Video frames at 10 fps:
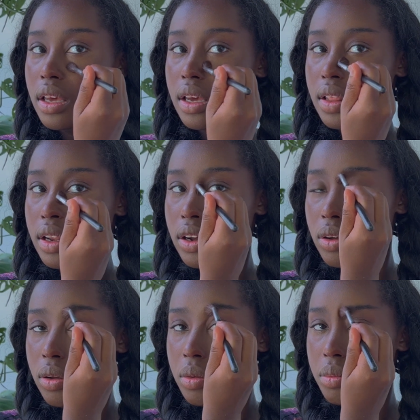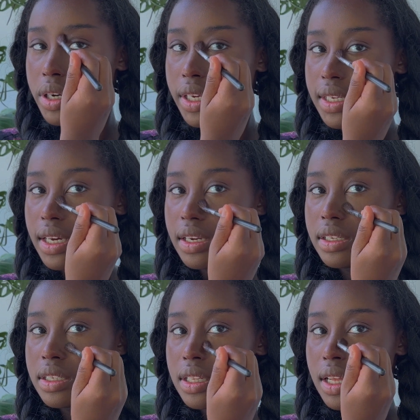And then I'll bring it down
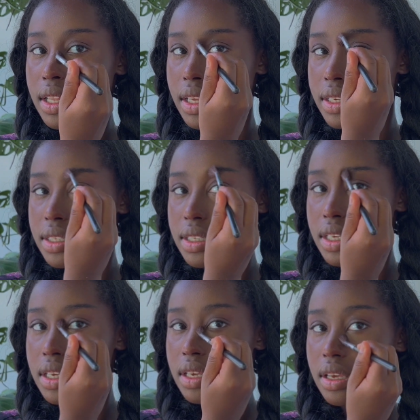into that like C.